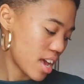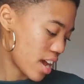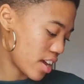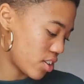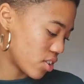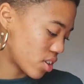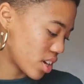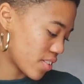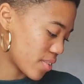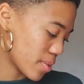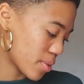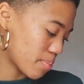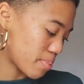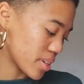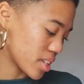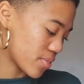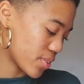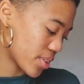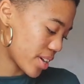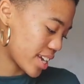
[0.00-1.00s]
And you could have a
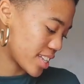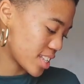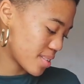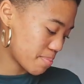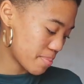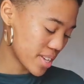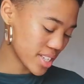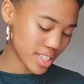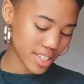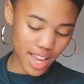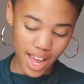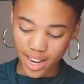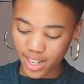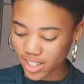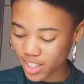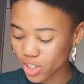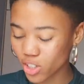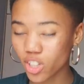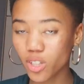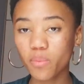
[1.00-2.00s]
bit of a crazy
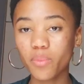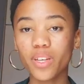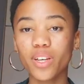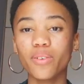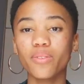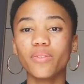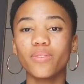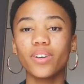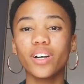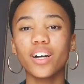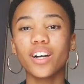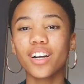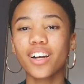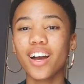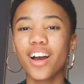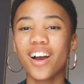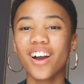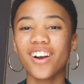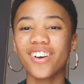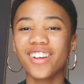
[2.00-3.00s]
personality. You could be a
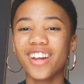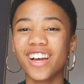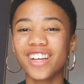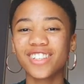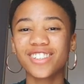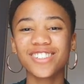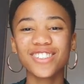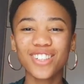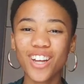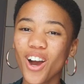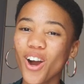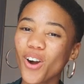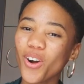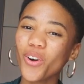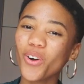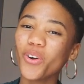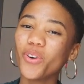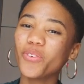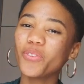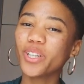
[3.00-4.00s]
Virgo, like you
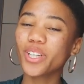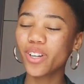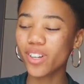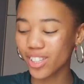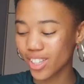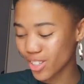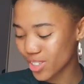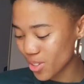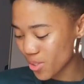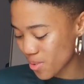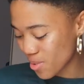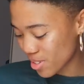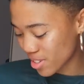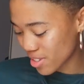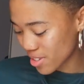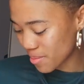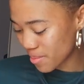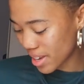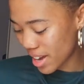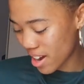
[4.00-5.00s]
know, Virgos are so
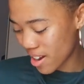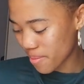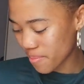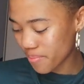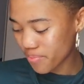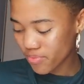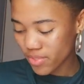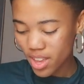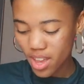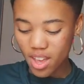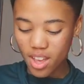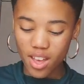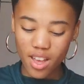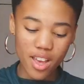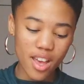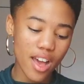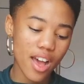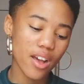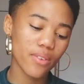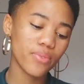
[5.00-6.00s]
awesome. Yeah,
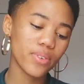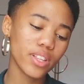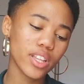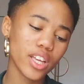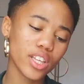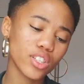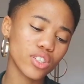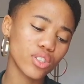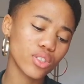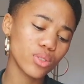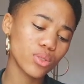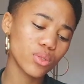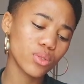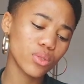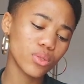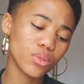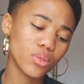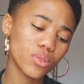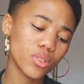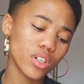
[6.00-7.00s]
I feel like
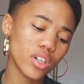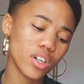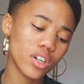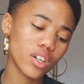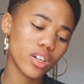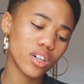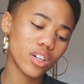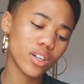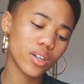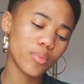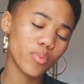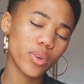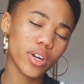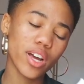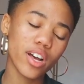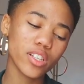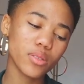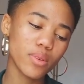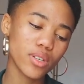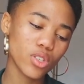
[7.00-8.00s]
you. Um, what
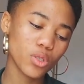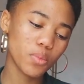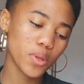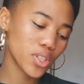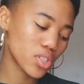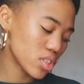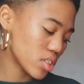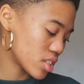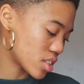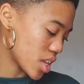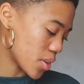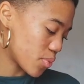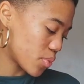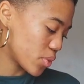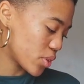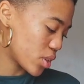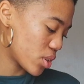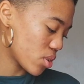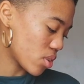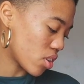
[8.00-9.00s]
else makes you special is
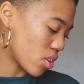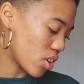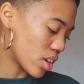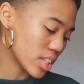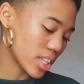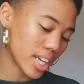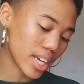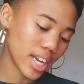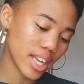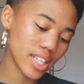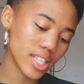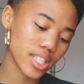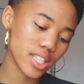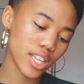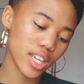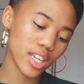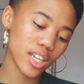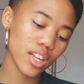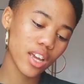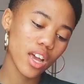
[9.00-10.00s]
definitely your heart, like I
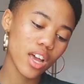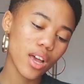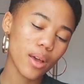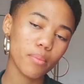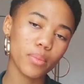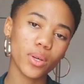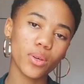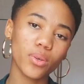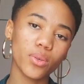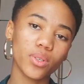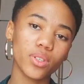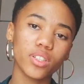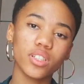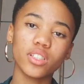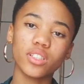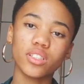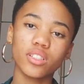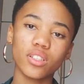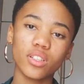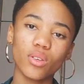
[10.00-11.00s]
said,
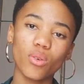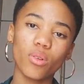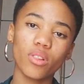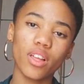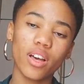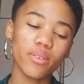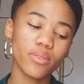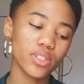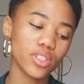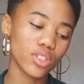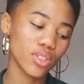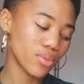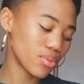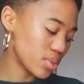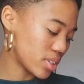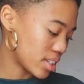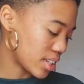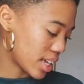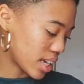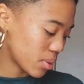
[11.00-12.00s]
because your love is
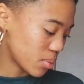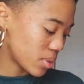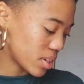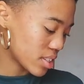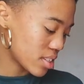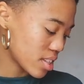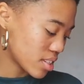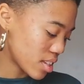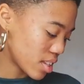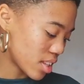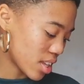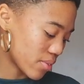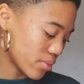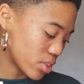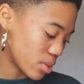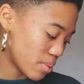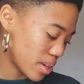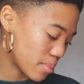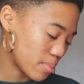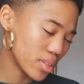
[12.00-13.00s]
different. Like when it says "I love
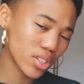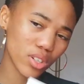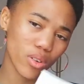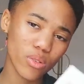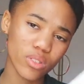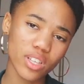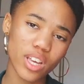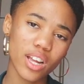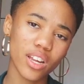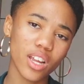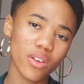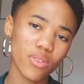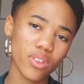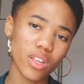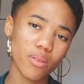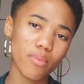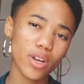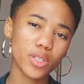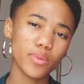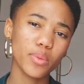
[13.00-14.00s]
you," maybe you don't say "I love you"
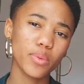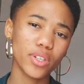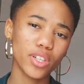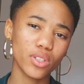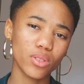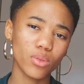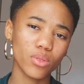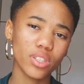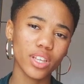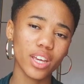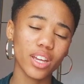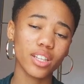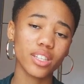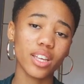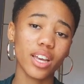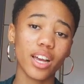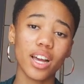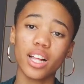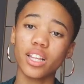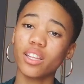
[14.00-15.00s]
that much, but when you do say it,
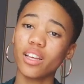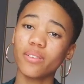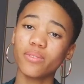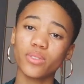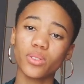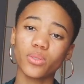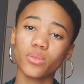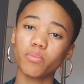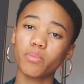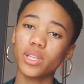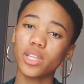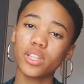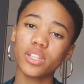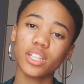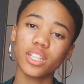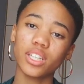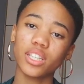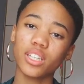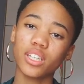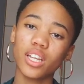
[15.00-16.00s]
it's like "I love you."
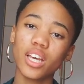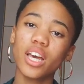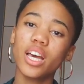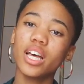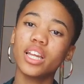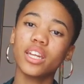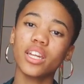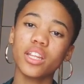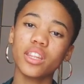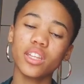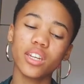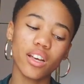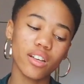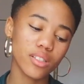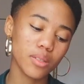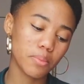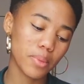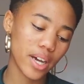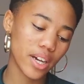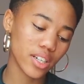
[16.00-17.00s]
Period. Nothing
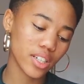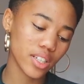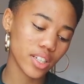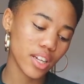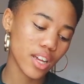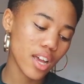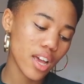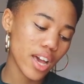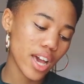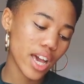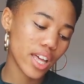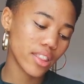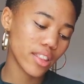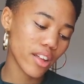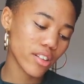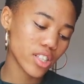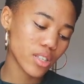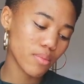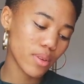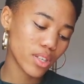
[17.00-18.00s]
else about it, and
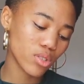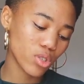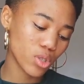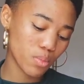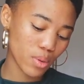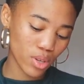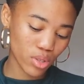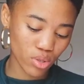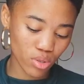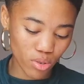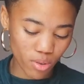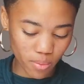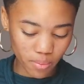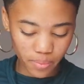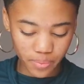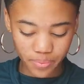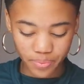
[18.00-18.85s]
that's what makes you special.